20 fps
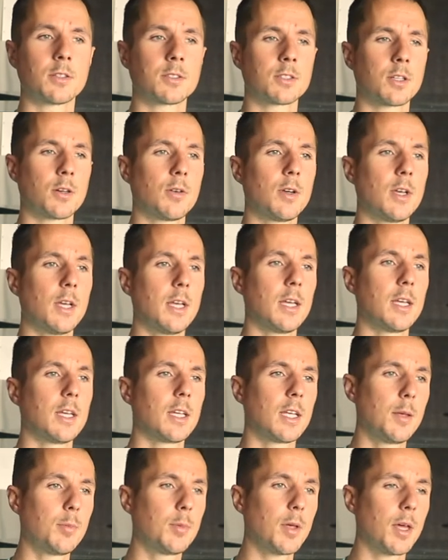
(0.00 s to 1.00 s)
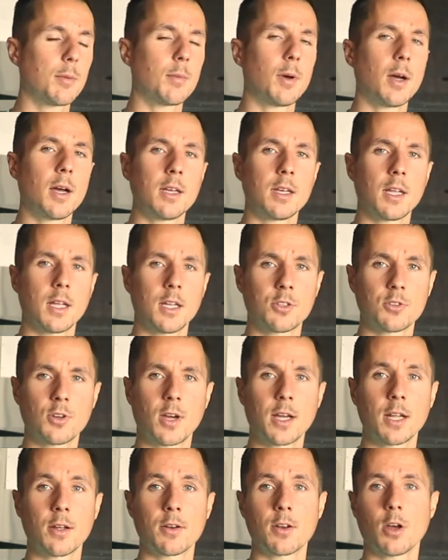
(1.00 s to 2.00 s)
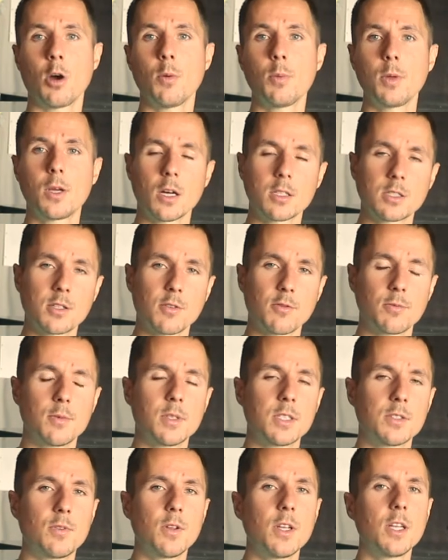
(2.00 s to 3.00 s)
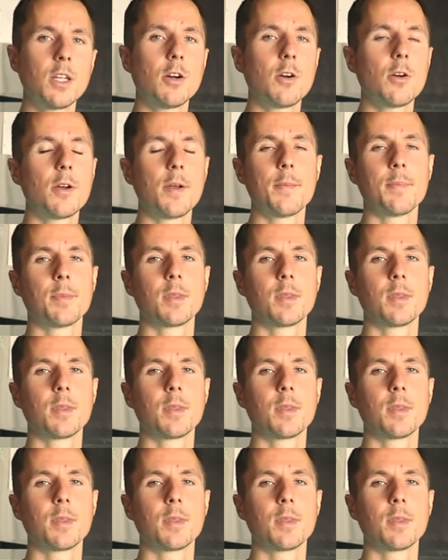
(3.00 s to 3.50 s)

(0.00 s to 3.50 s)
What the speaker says: So keep that in mind and try it out. I hope you got something from this video.